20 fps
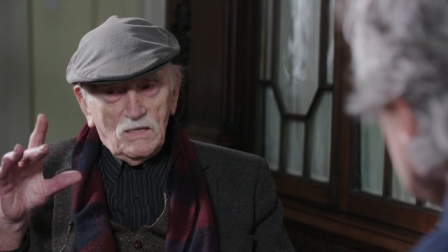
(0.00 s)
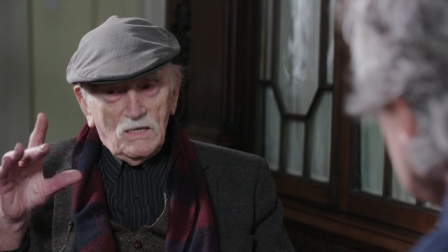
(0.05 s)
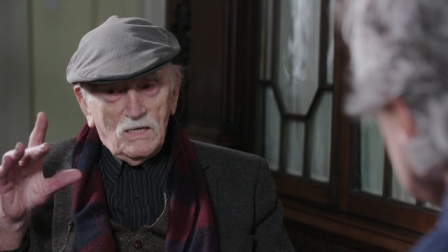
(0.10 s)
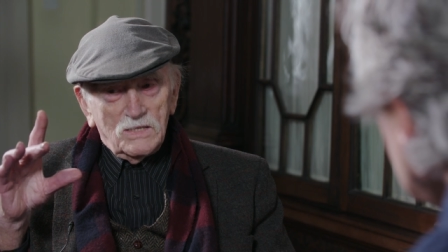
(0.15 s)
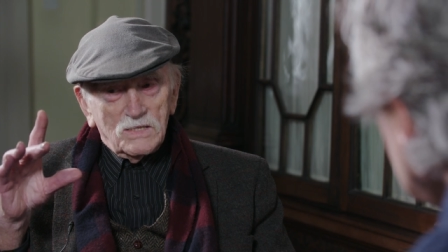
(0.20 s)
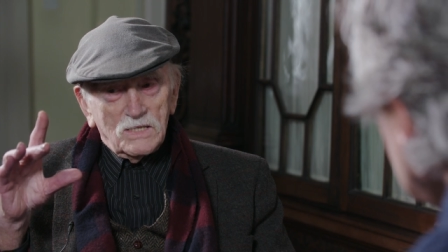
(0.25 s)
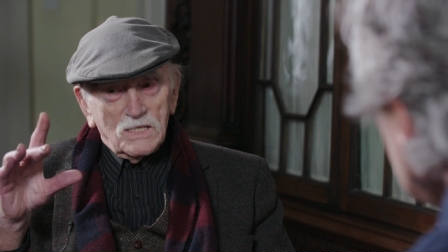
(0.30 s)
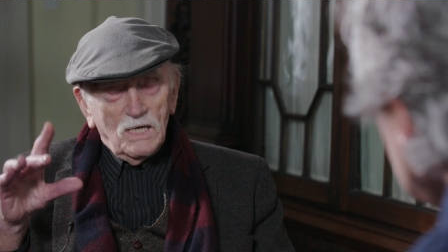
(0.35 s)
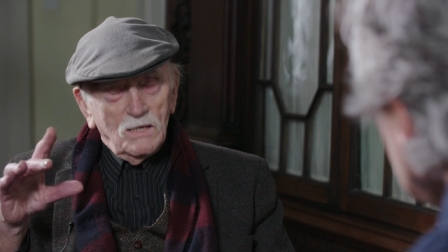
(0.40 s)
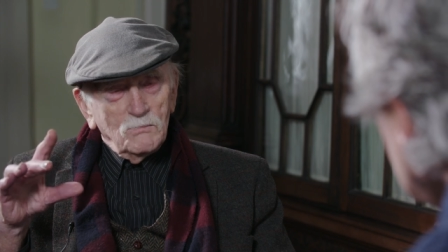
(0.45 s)

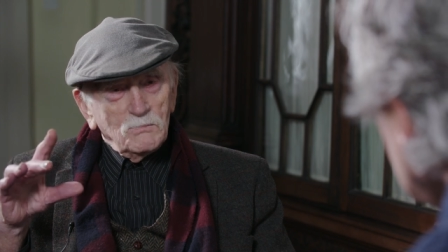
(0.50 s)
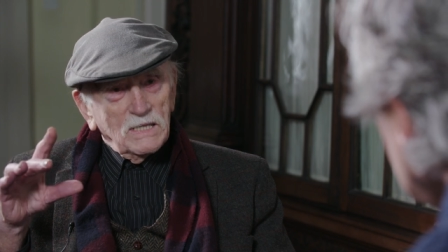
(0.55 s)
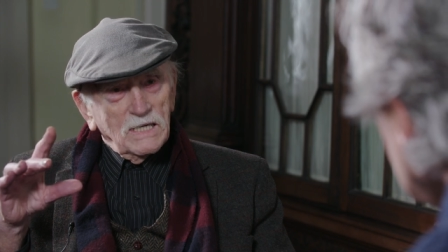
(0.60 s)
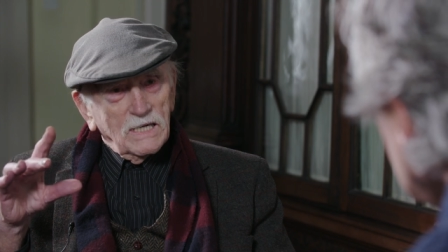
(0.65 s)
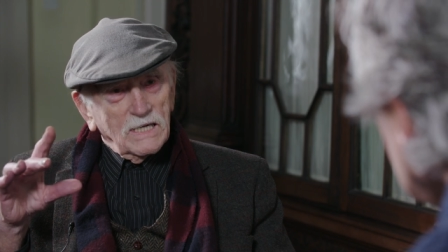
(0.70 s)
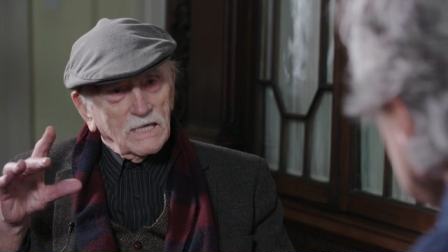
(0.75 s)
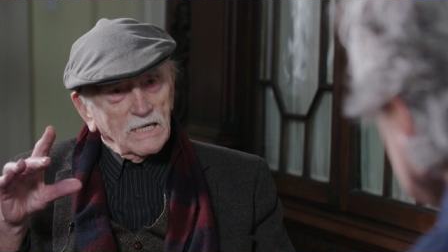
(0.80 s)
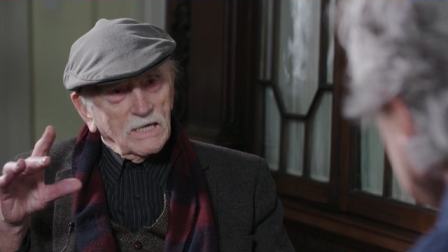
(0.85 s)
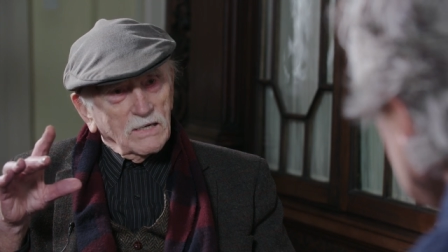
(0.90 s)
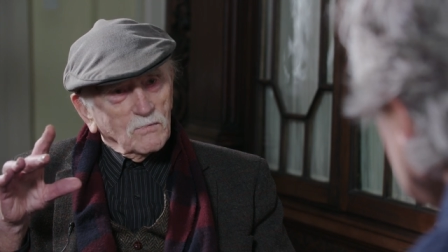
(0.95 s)
and Tom
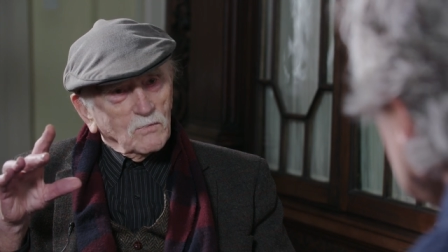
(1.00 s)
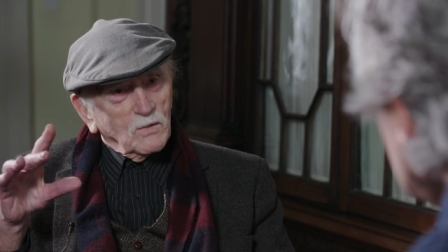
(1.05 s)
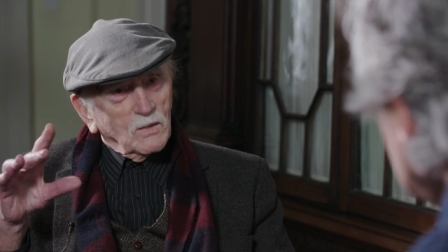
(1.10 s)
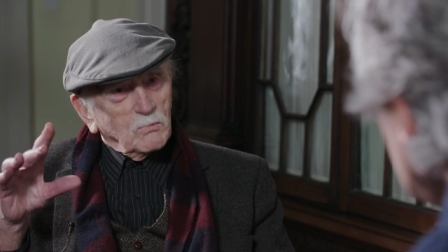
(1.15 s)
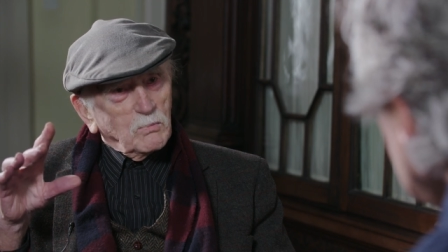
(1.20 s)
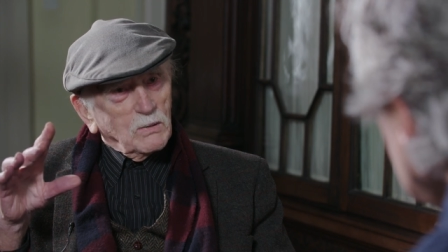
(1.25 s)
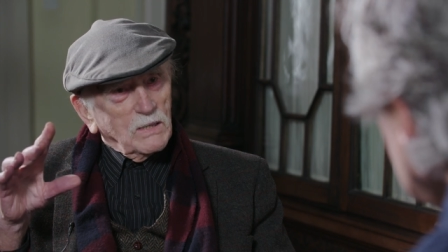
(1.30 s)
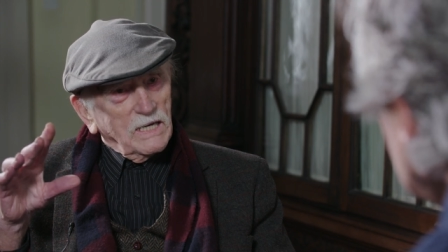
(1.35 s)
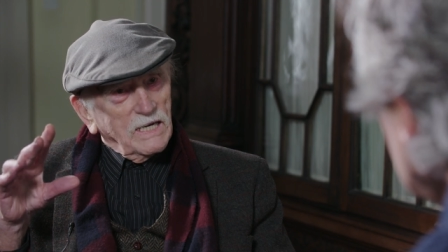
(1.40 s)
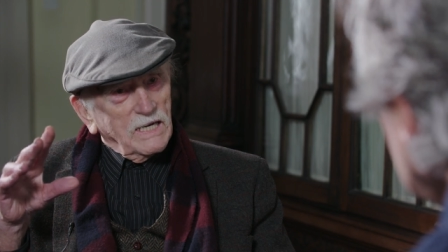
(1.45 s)
Hickey
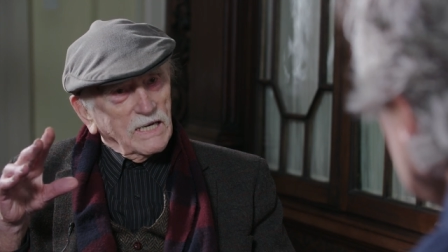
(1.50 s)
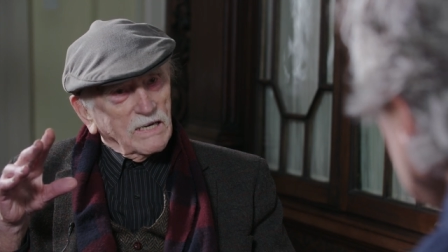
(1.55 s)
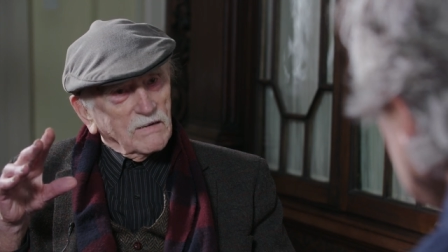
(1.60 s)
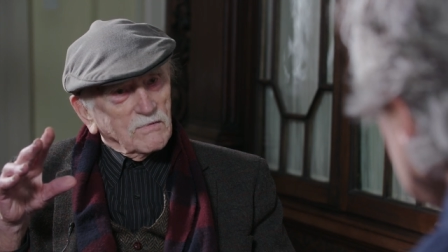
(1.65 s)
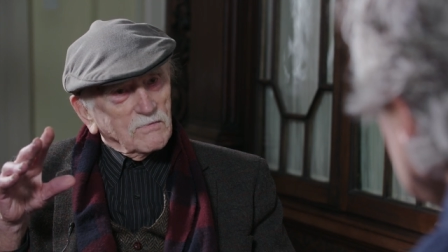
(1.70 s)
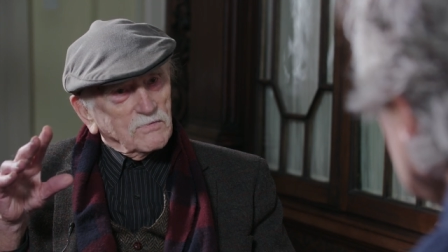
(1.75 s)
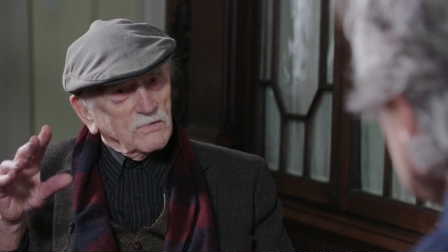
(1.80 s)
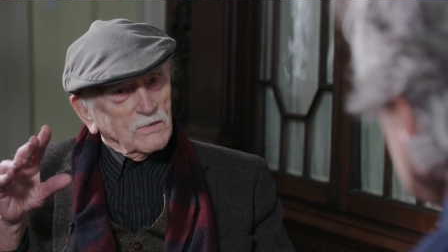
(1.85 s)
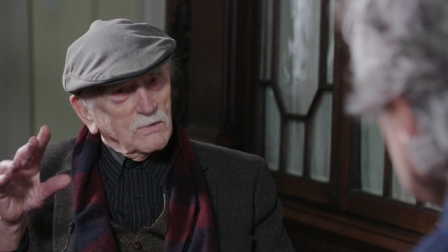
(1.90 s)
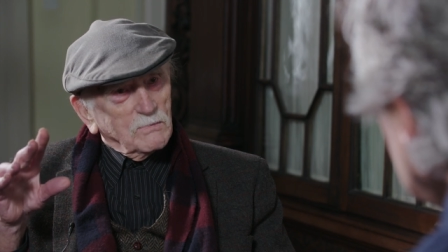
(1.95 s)
were
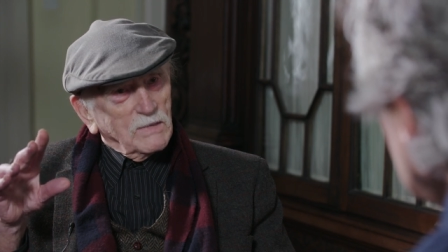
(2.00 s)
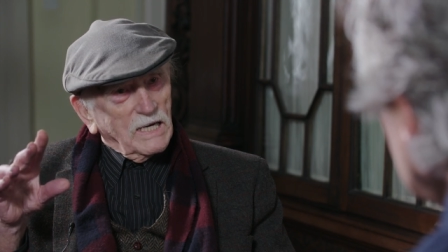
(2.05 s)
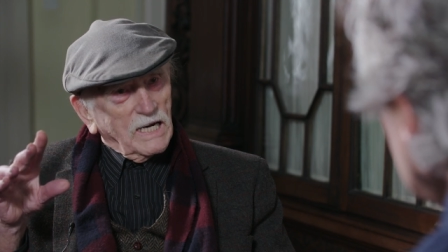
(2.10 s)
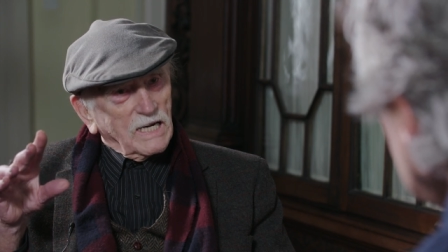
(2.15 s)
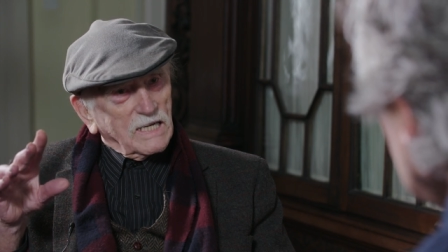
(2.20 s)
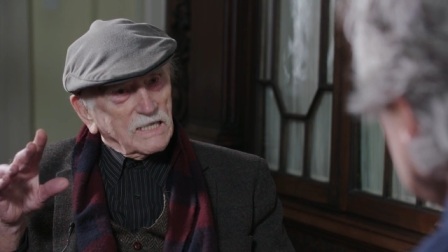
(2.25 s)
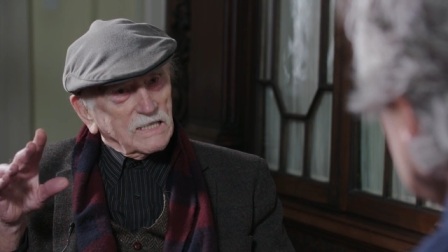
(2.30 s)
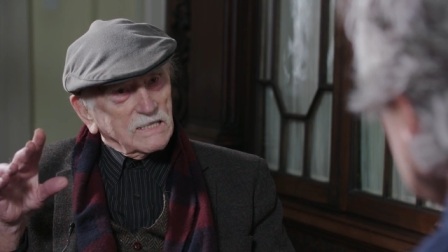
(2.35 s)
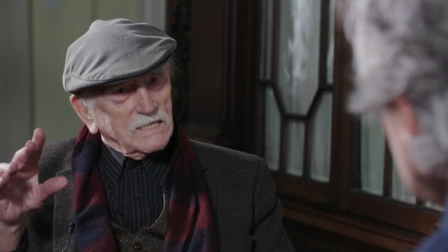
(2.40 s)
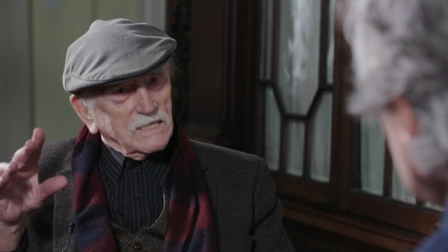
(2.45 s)
playing for
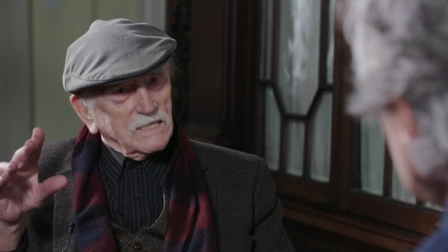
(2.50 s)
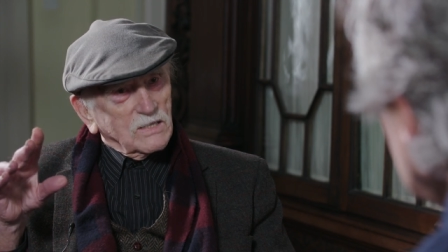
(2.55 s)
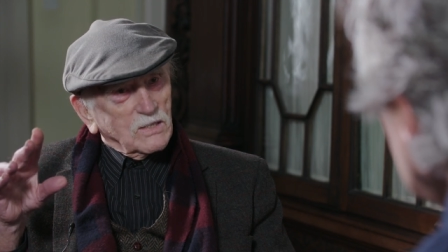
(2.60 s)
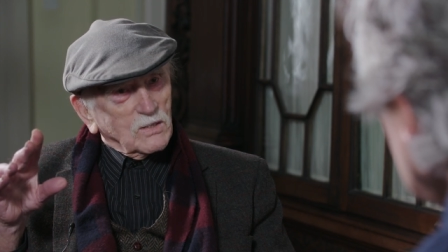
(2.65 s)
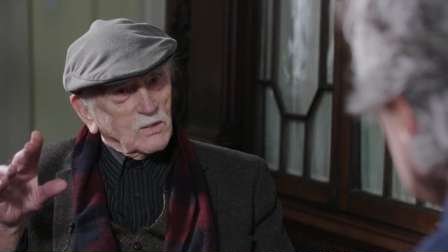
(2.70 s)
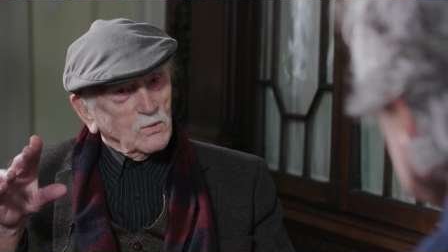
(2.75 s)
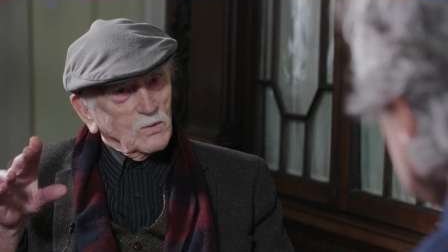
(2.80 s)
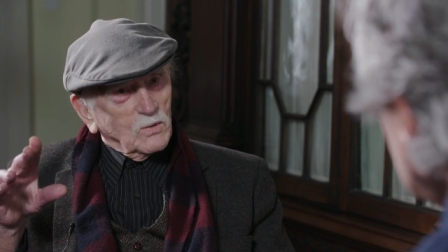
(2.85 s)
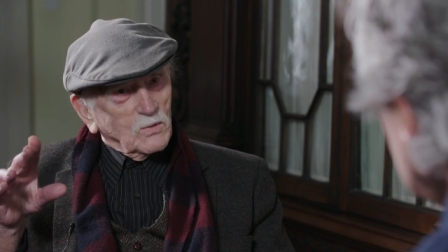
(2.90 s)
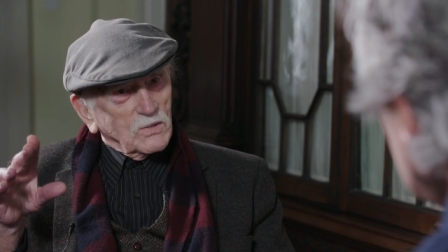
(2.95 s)
Max in
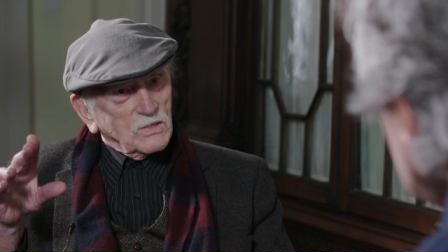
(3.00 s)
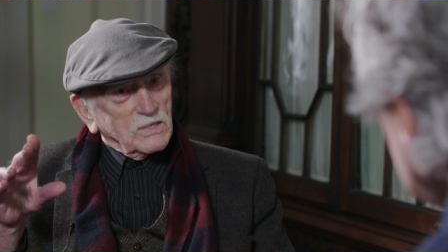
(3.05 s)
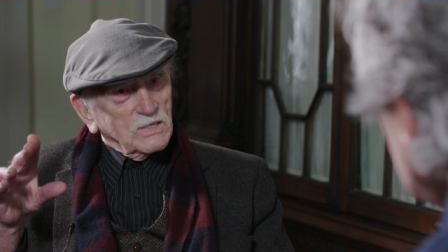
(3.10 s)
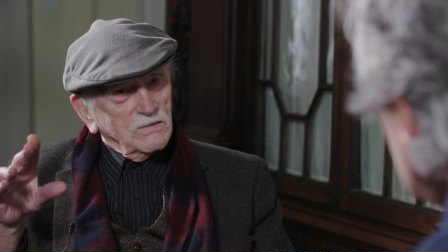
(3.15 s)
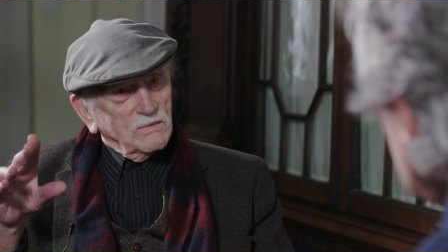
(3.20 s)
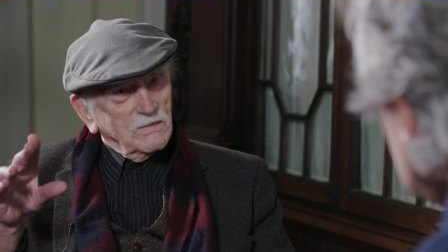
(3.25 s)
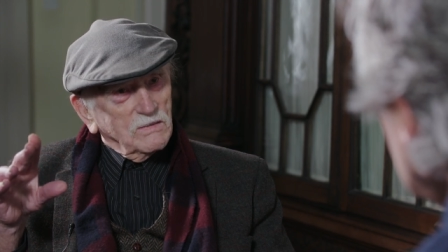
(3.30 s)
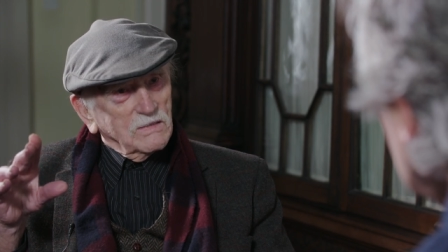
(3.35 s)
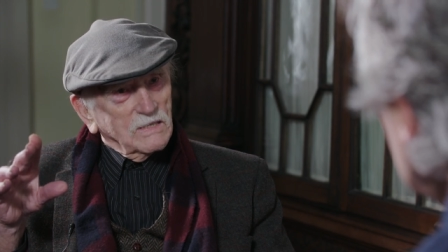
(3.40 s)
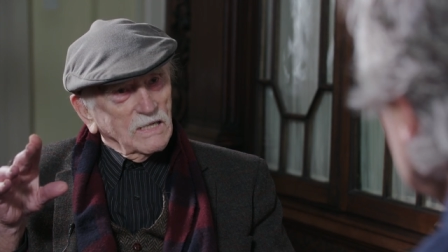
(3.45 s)
the court.
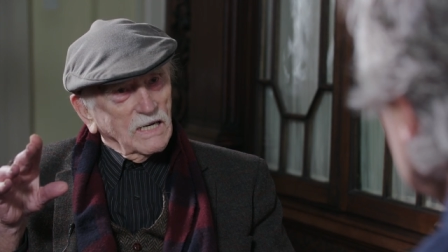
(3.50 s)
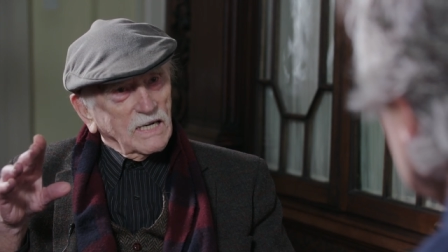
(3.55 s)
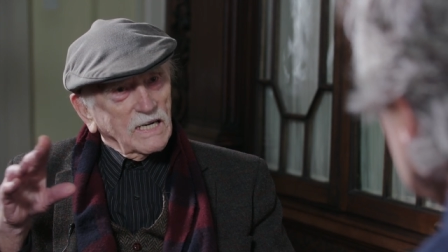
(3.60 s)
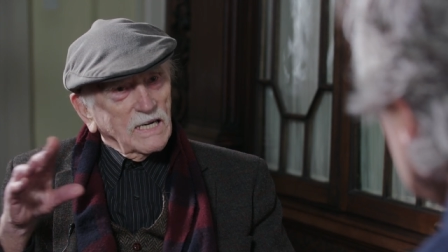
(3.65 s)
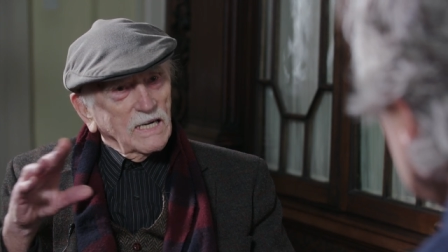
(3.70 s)
Mm. I